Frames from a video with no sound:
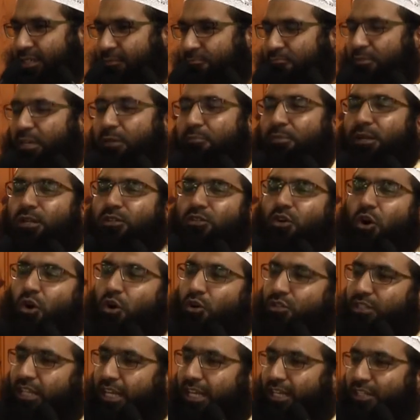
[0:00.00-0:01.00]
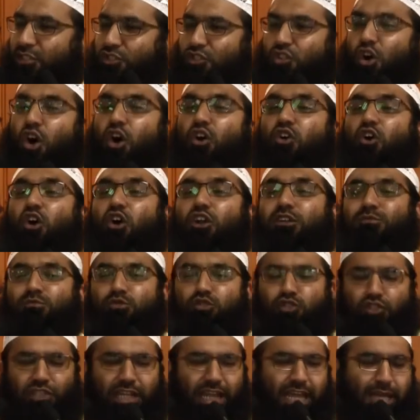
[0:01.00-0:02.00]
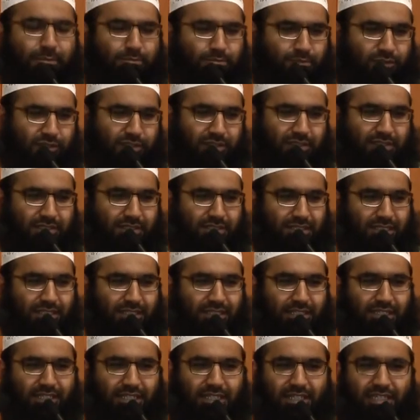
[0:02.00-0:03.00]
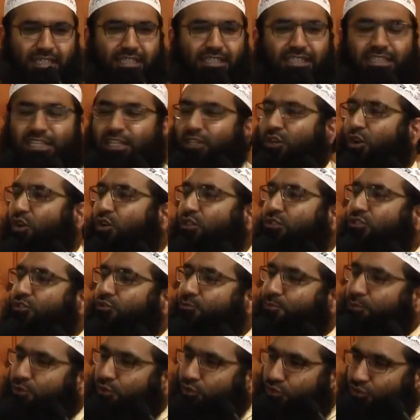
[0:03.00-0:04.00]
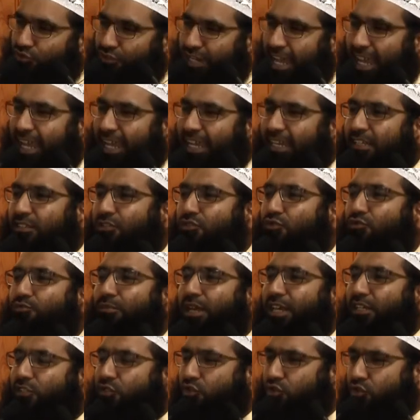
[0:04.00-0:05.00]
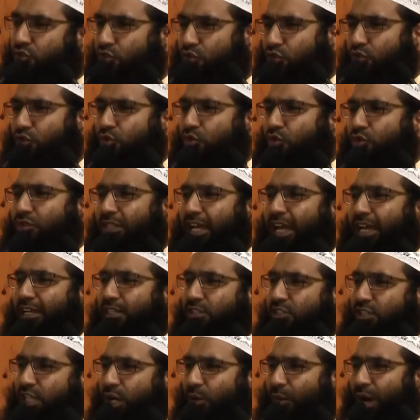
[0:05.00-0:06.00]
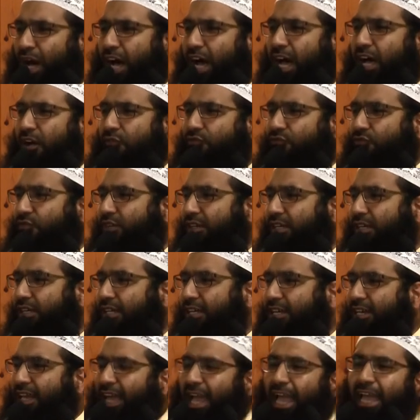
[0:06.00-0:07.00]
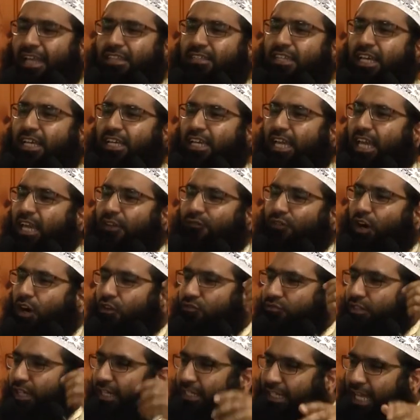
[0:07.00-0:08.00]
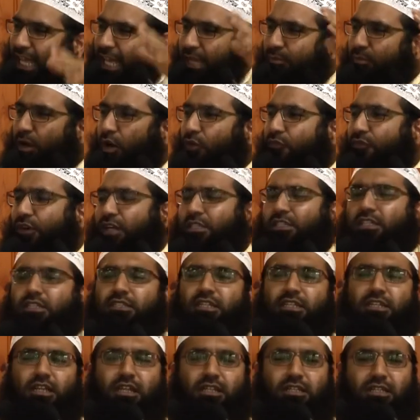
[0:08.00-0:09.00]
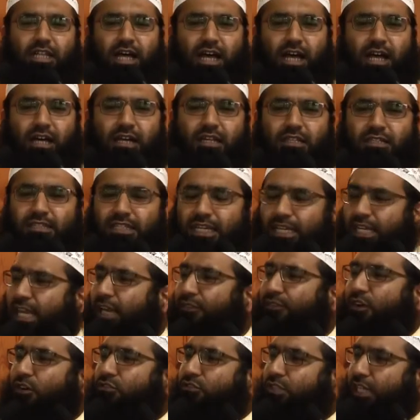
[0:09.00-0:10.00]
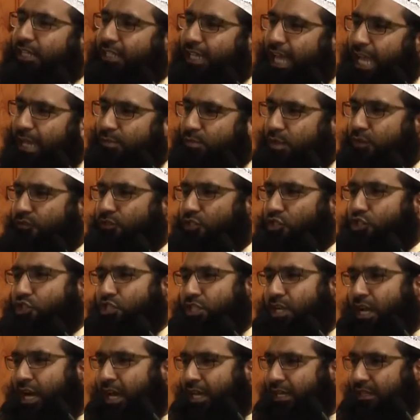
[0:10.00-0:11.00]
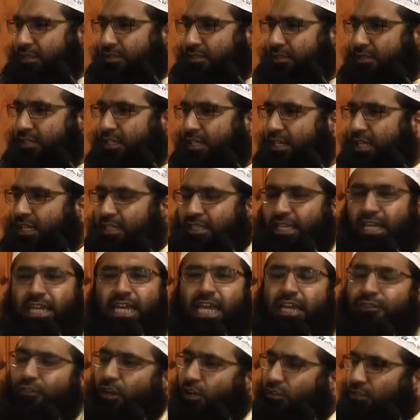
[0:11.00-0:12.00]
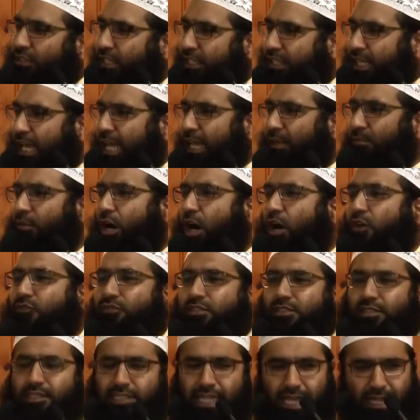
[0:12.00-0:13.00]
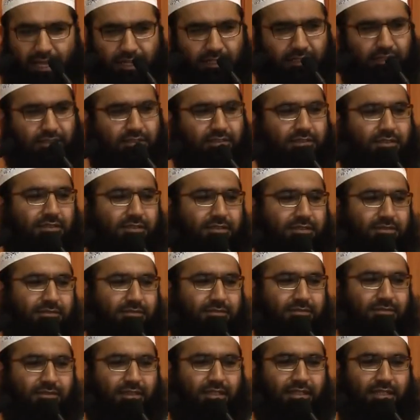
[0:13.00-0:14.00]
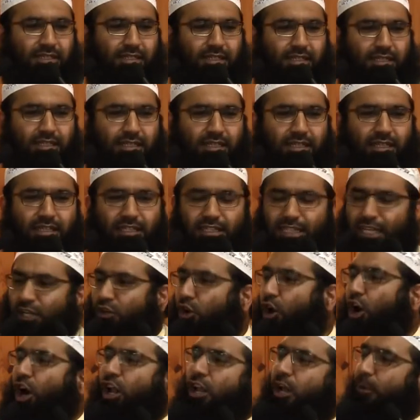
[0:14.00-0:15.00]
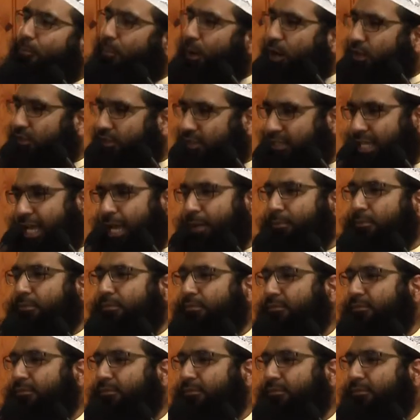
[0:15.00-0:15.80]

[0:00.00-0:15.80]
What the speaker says: People go there, so-called Muslims, they go to prostrate, to make sujood and tawaf, and they give on the name of other than Allah, they give on the names of the shrines, they give on the name of the saints, they call upon them,